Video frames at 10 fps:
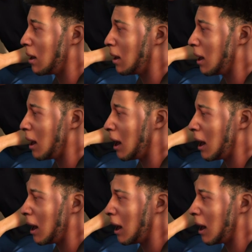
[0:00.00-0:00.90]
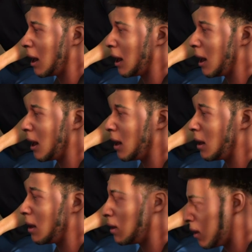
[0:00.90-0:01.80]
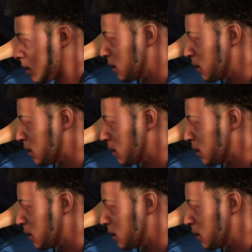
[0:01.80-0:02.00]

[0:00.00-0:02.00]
No words are spoken by the person on screen.